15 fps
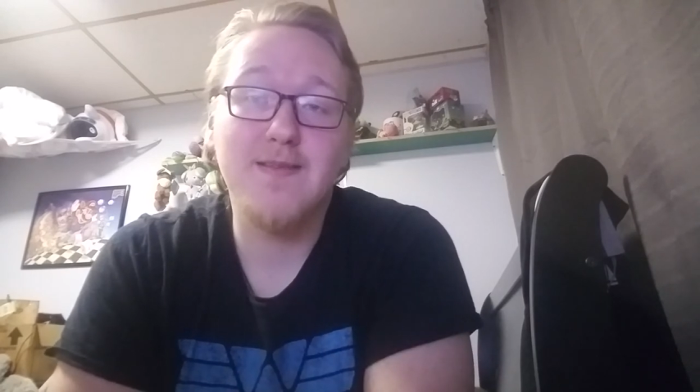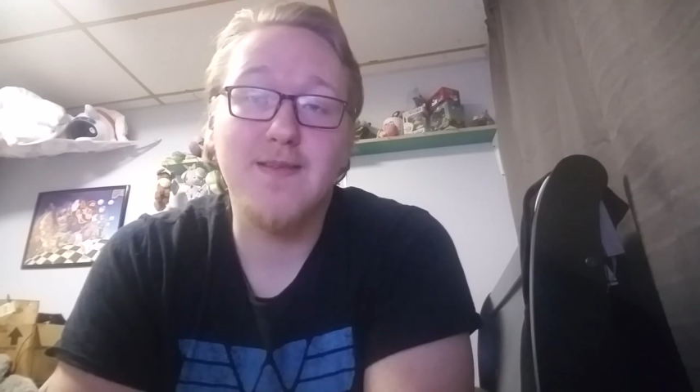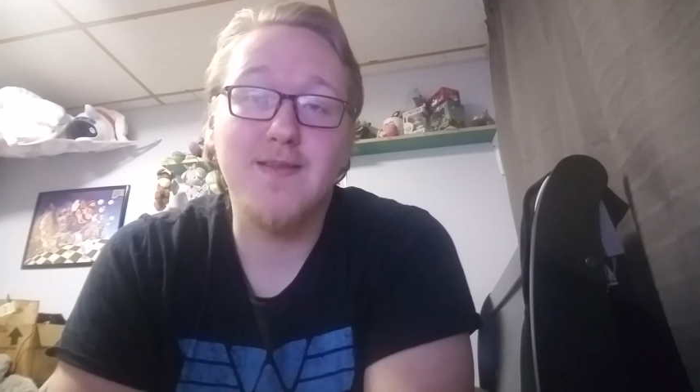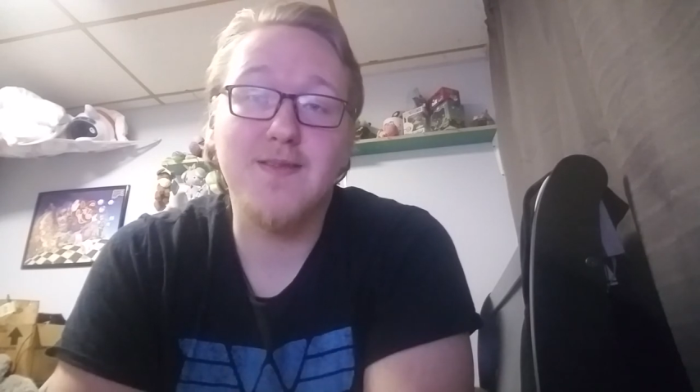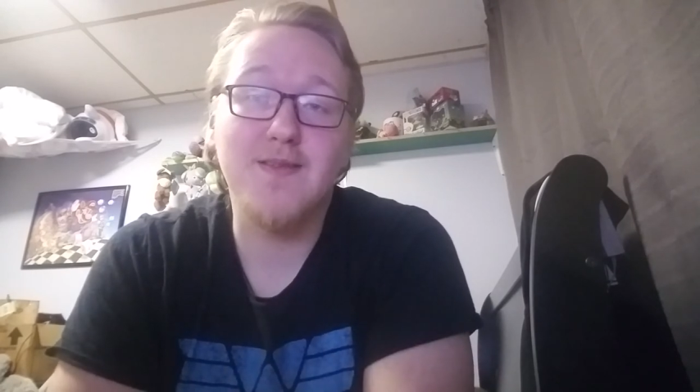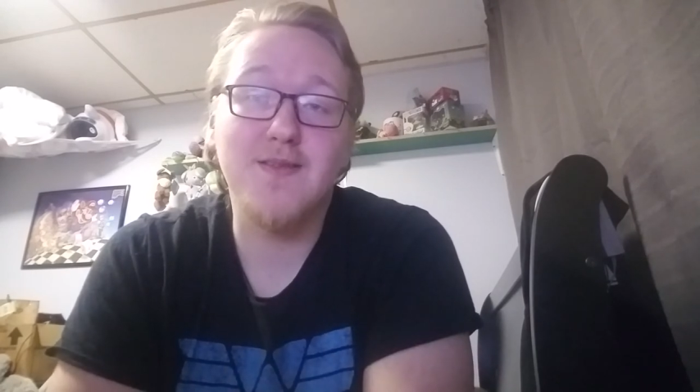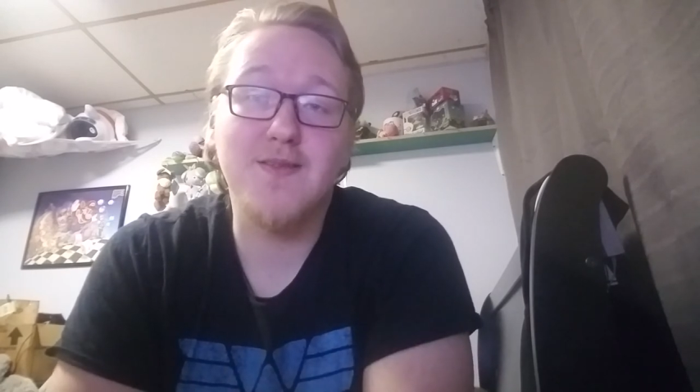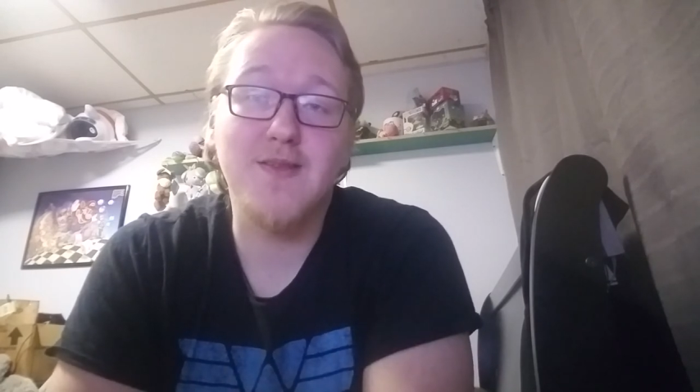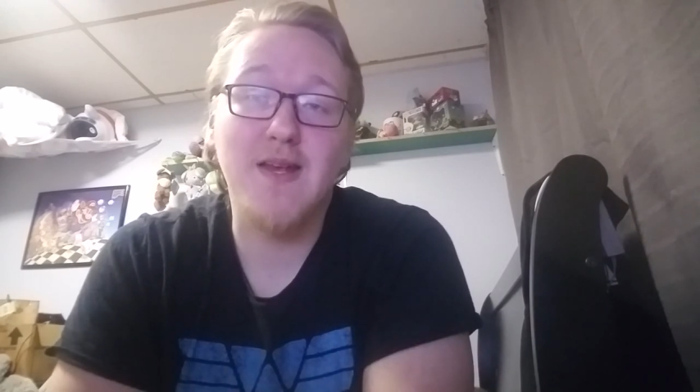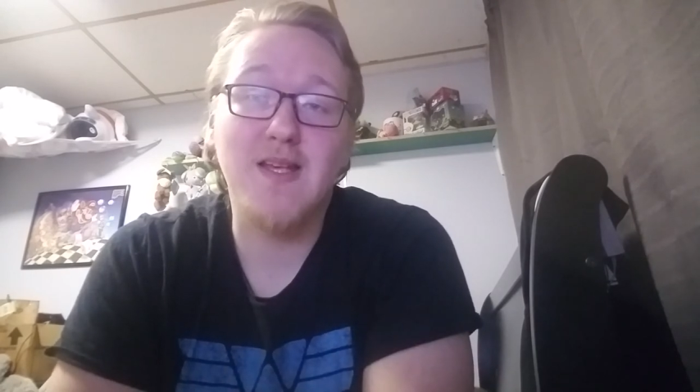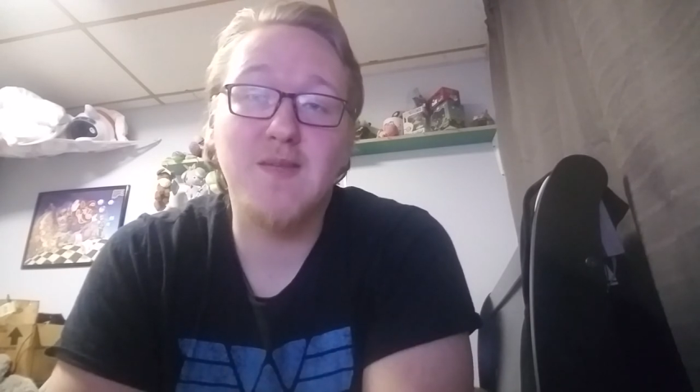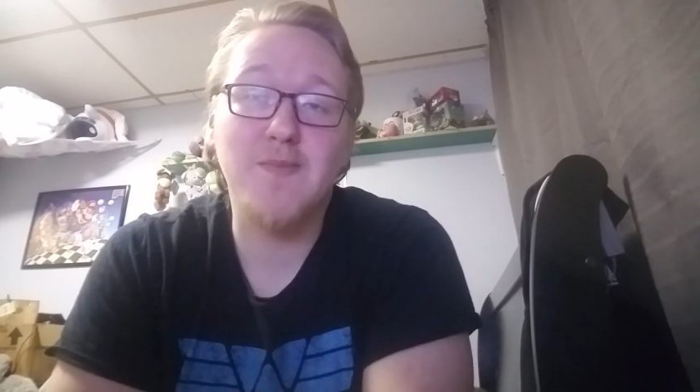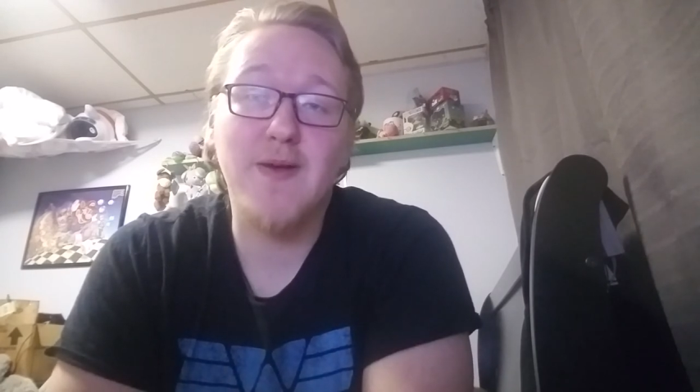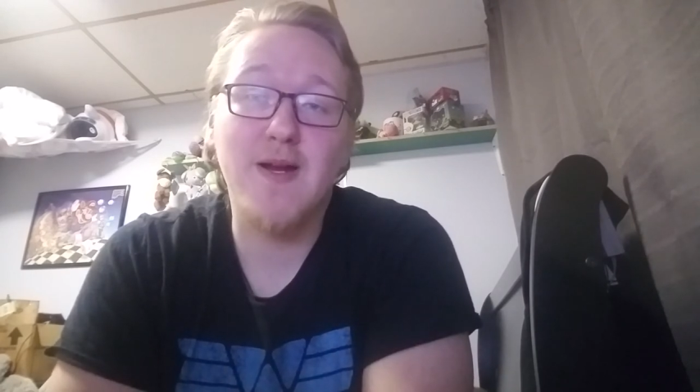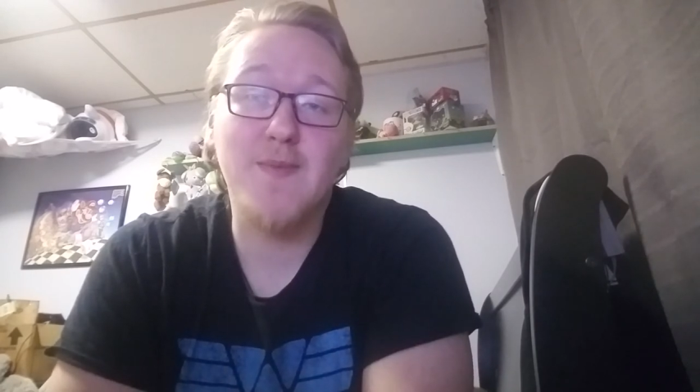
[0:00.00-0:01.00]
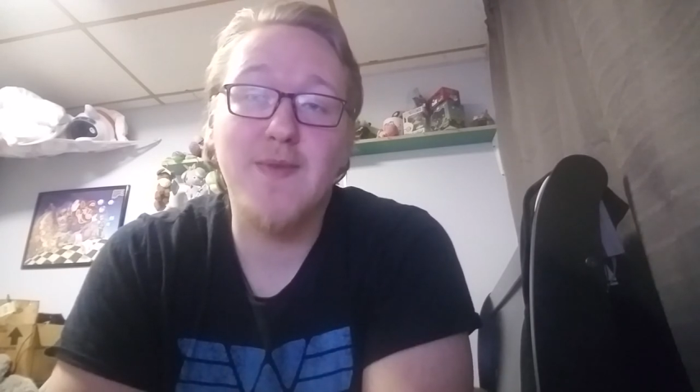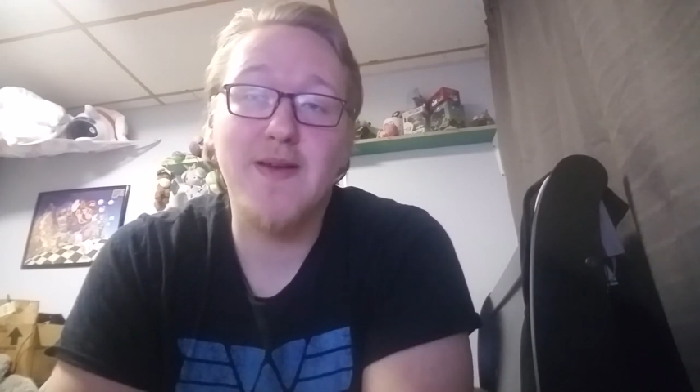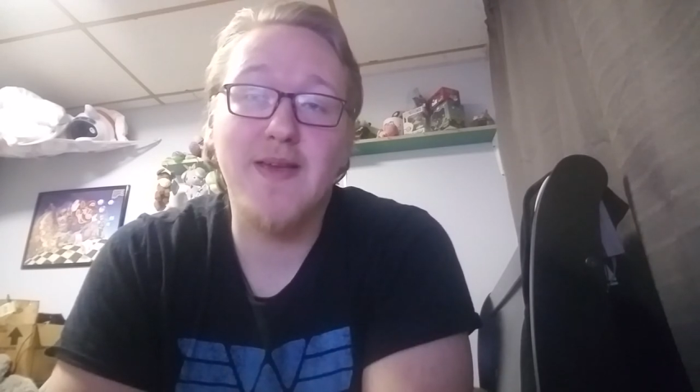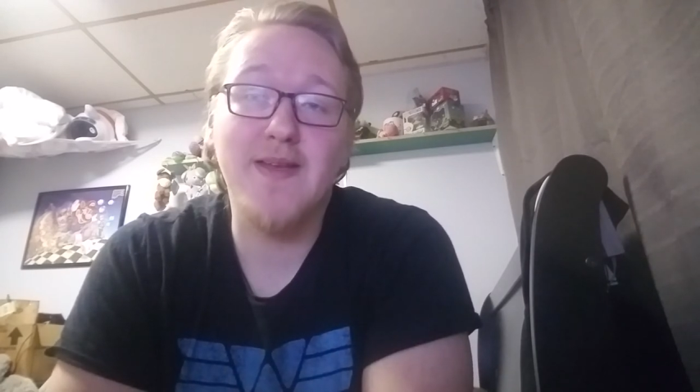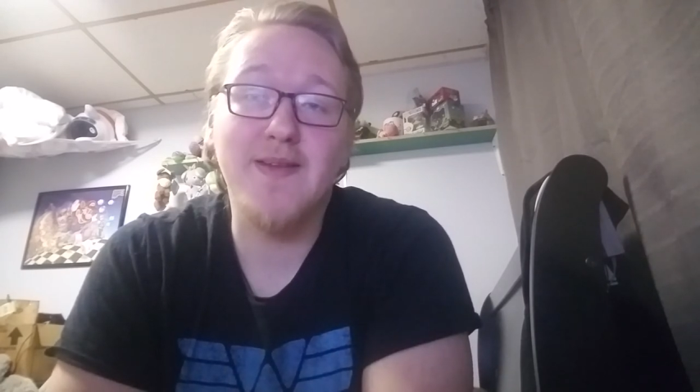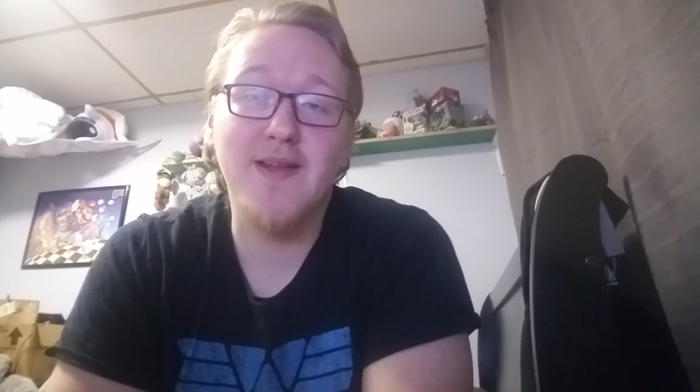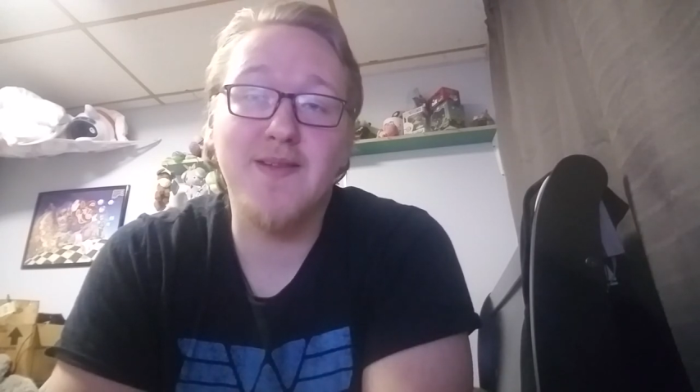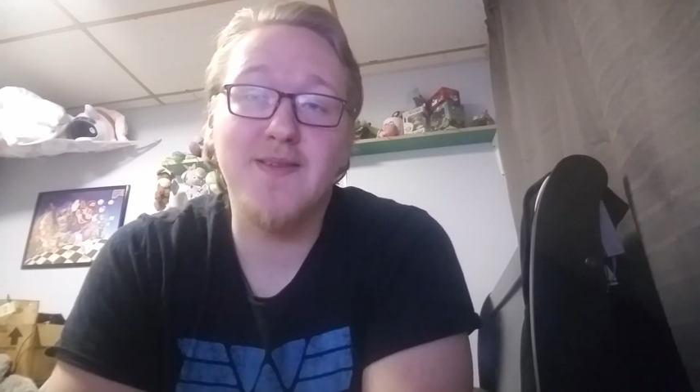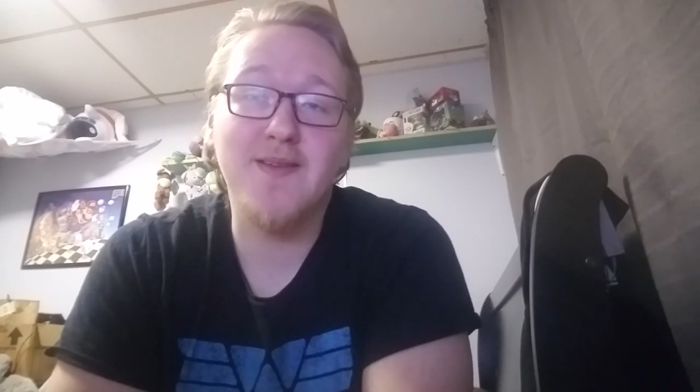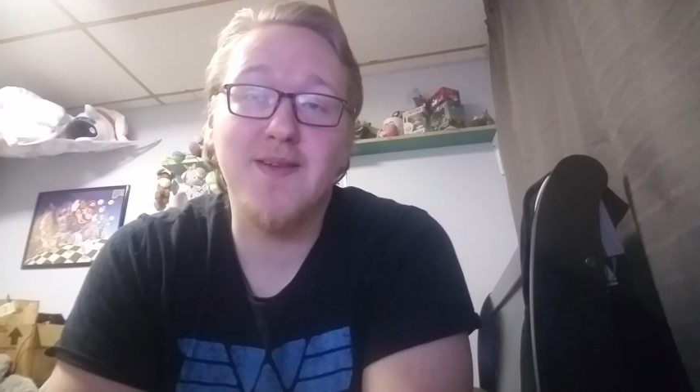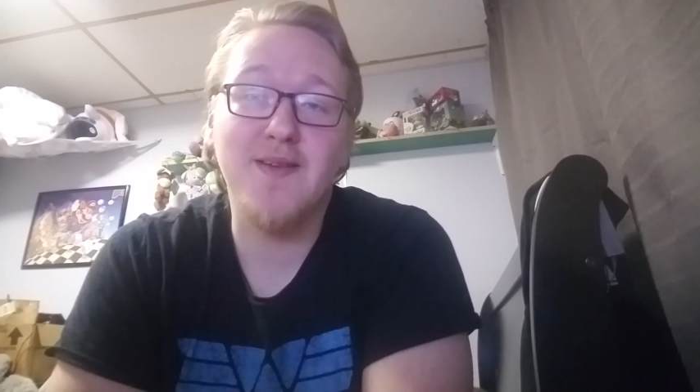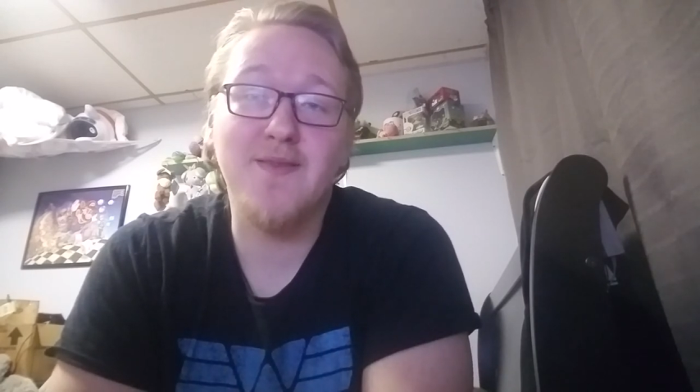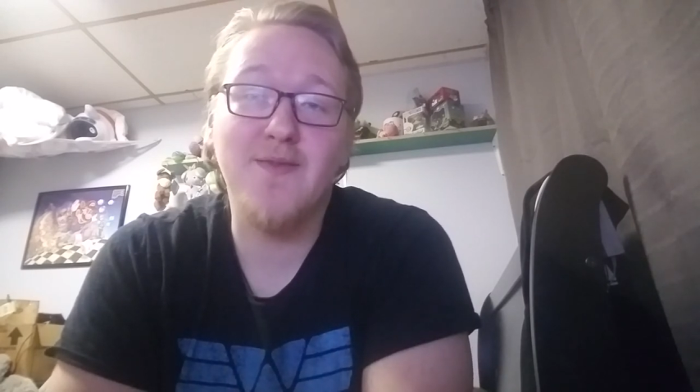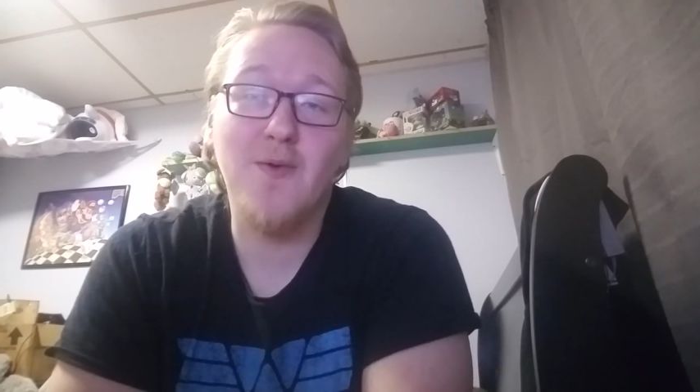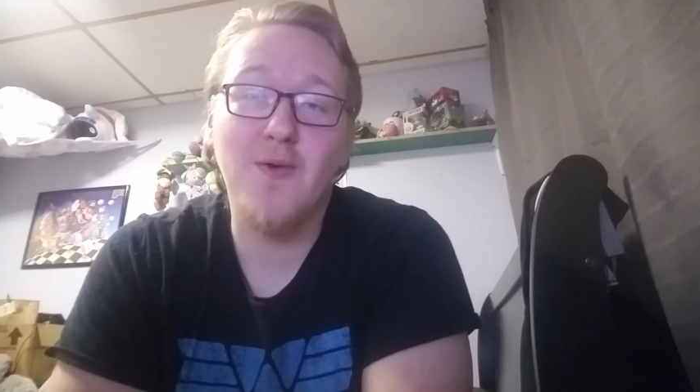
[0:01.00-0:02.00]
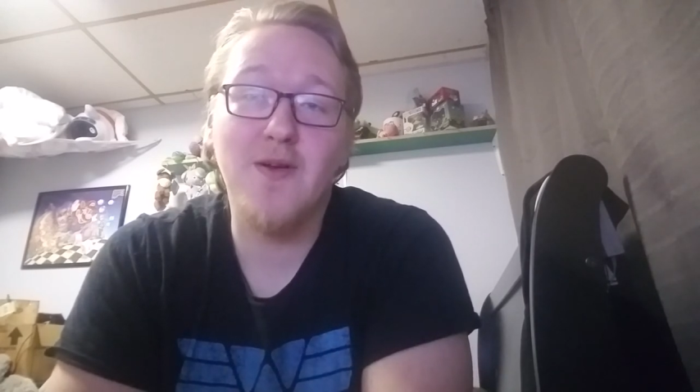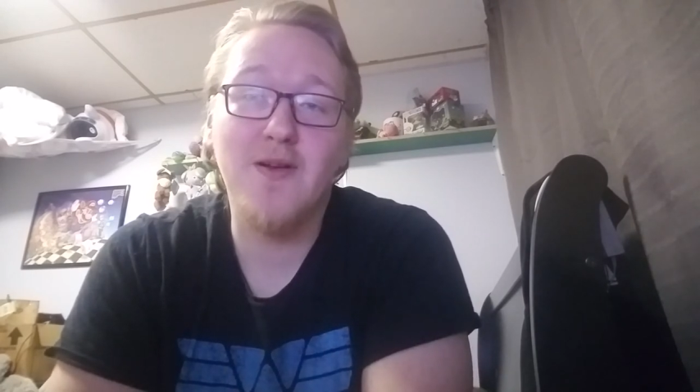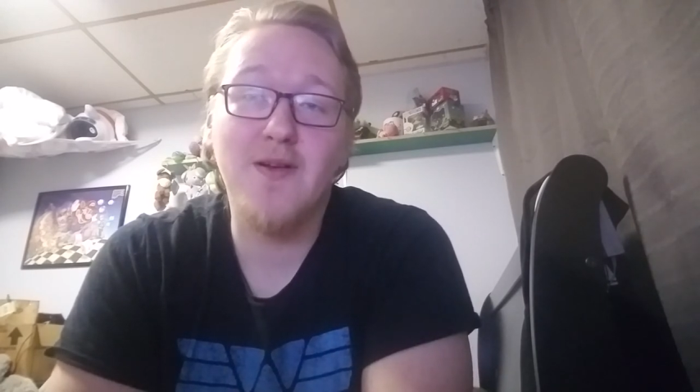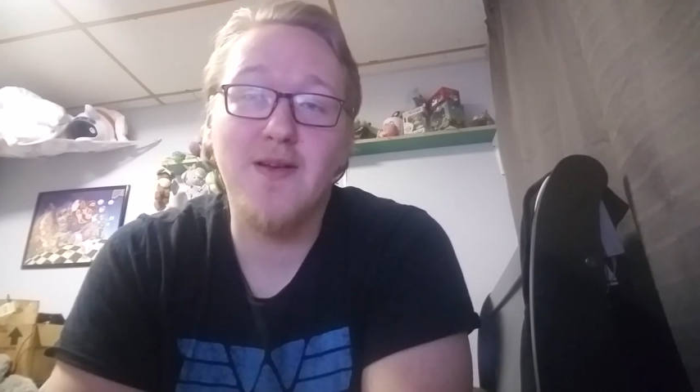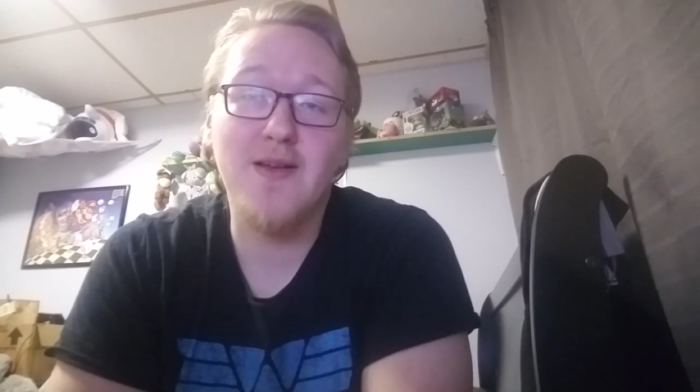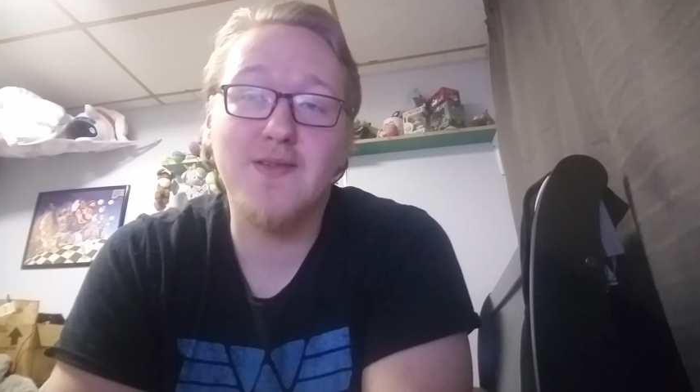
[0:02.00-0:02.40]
this is Jake Spider Monkey 1994,